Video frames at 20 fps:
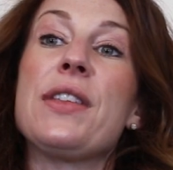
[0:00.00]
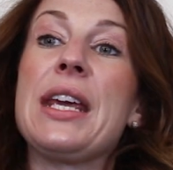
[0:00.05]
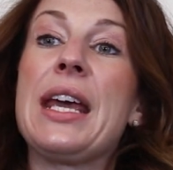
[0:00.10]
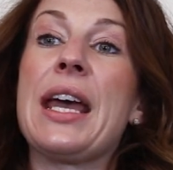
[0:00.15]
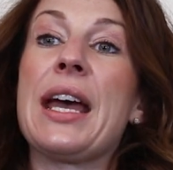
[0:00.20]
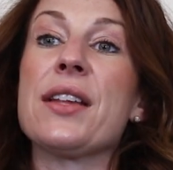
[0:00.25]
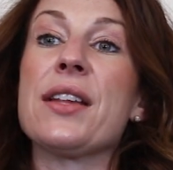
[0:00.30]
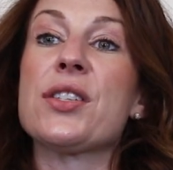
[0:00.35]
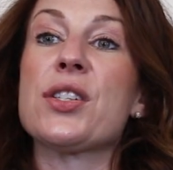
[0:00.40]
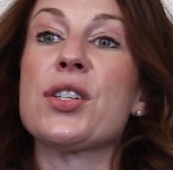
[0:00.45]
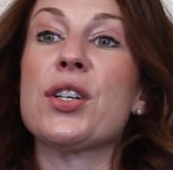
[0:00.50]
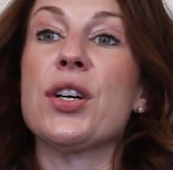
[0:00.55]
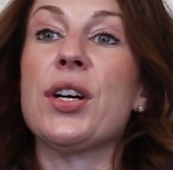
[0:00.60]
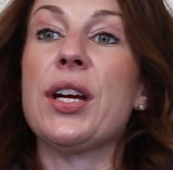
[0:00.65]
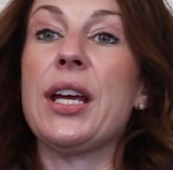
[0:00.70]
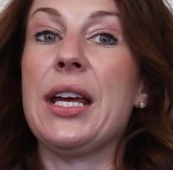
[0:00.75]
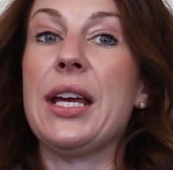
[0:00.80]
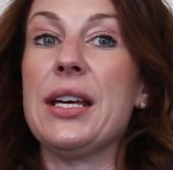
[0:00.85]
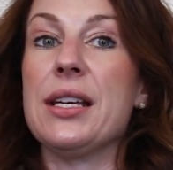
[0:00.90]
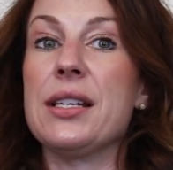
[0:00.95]
the answer
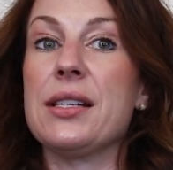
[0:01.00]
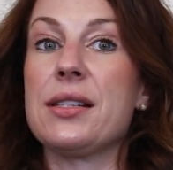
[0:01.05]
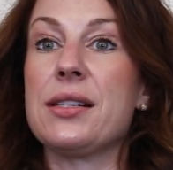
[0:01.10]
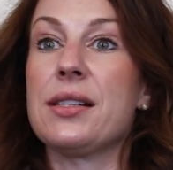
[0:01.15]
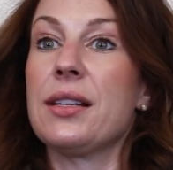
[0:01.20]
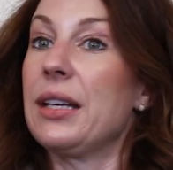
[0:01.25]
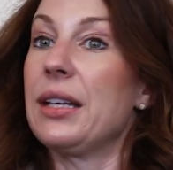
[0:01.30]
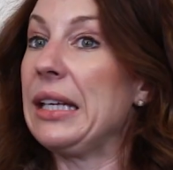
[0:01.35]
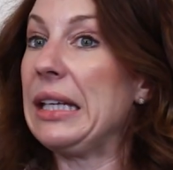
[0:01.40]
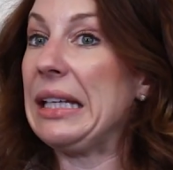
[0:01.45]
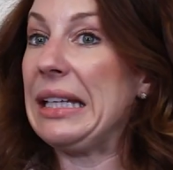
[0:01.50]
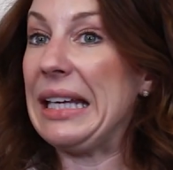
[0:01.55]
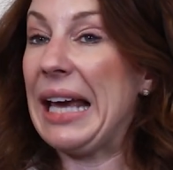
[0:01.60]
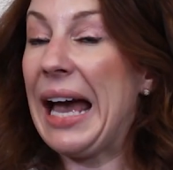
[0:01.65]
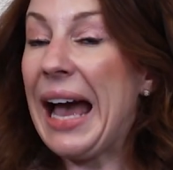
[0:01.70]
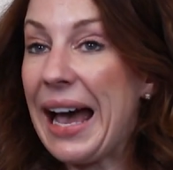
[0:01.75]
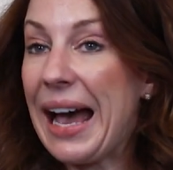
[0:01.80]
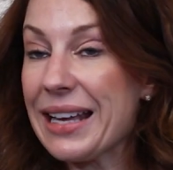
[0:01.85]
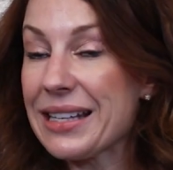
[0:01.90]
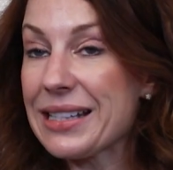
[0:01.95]
is
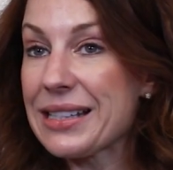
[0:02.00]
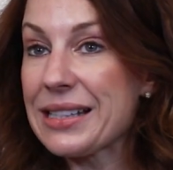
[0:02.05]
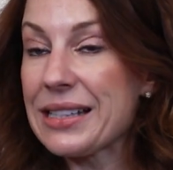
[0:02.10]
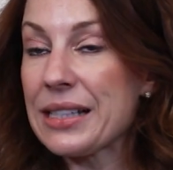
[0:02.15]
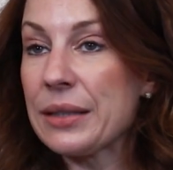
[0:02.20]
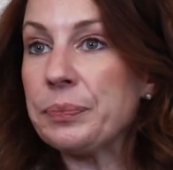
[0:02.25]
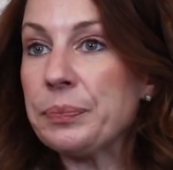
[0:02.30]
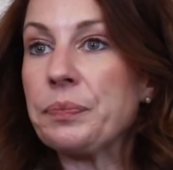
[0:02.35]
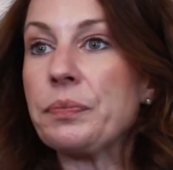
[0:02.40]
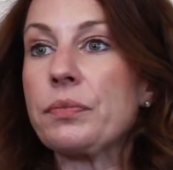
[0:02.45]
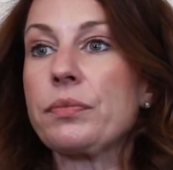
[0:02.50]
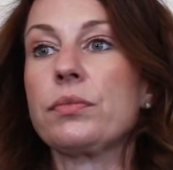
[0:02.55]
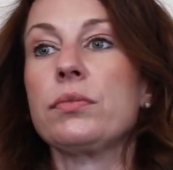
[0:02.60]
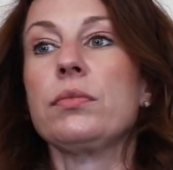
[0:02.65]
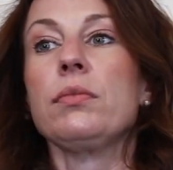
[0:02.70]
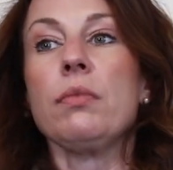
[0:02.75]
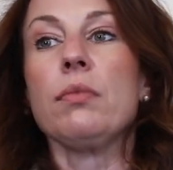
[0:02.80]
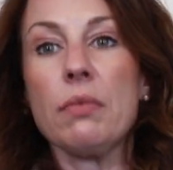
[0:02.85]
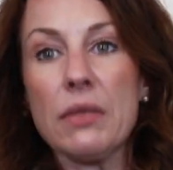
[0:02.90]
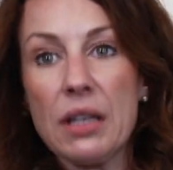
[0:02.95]
yes,
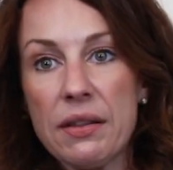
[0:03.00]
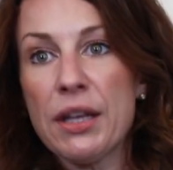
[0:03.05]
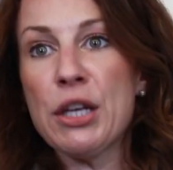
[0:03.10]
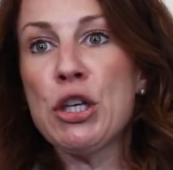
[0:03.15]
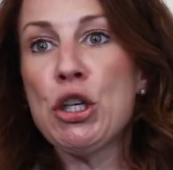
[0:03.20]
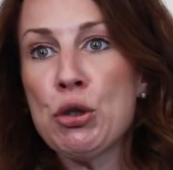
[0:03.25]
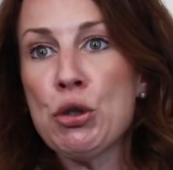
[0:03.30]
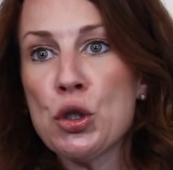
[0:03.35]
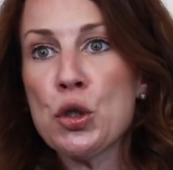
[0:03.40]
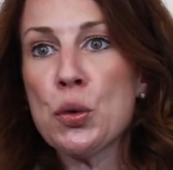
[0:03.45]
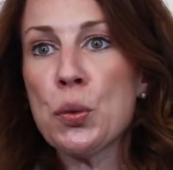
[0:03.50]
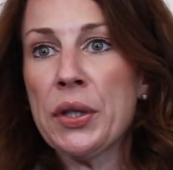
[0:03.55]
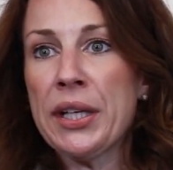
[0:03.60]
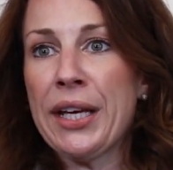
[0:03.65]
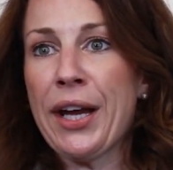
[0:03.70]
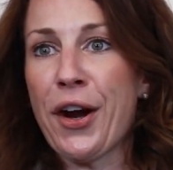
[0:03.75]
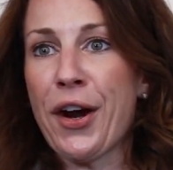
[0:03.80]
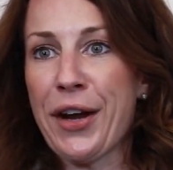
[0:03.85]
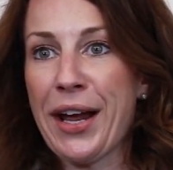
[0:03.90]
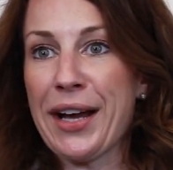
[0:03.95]
then
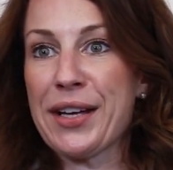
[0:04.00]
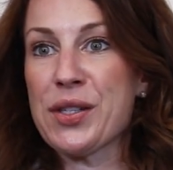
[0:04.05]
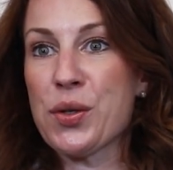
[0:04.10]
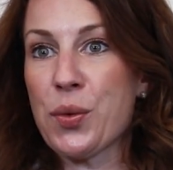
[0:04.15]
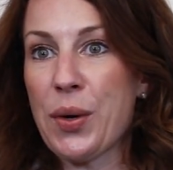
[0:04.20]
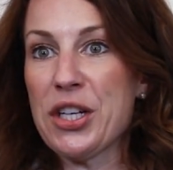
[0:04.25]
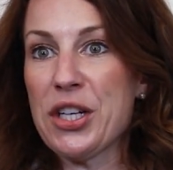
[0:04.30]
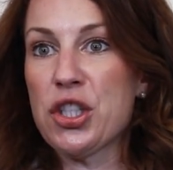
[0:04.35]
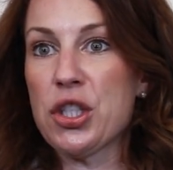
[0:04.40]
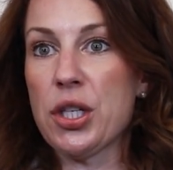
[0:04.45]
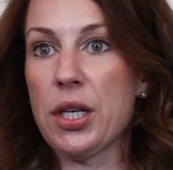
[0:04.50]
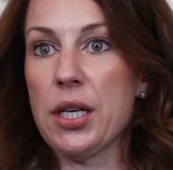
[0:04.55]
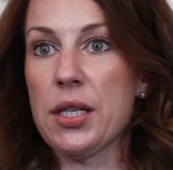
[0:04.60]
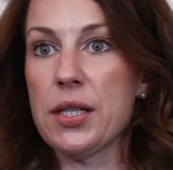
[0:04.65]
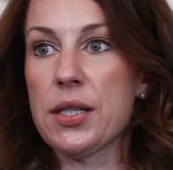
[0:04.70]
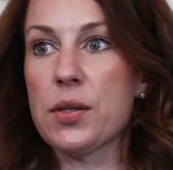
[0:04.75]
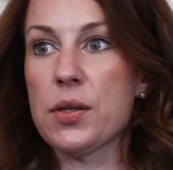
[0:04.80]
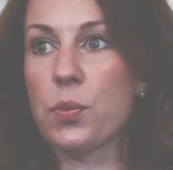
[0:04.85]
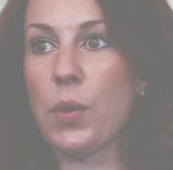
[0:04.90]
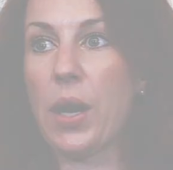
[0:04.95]
usually our next question is,